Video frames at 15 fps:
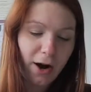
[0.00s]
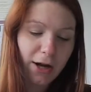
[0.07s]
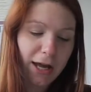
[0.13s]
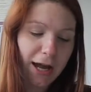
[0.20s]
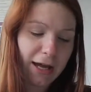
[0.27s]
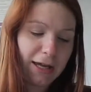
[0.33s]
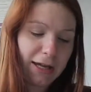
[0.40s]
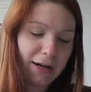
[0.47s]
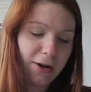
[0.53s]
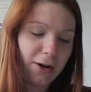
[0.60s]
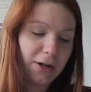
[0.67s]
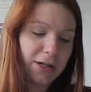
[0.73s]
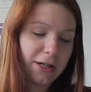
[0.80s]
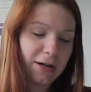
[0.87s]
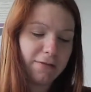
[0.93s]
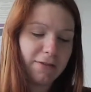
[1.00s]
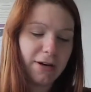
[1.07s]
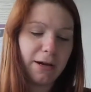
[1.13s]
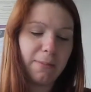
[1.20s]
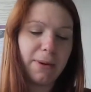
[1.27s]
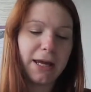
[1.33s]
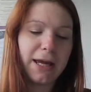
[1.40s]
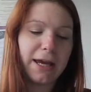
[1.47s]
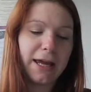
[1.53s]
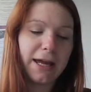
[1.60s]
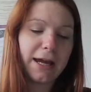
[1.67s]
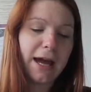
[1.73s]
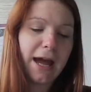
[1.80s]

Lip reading: Oh yeah, here on the very beginning.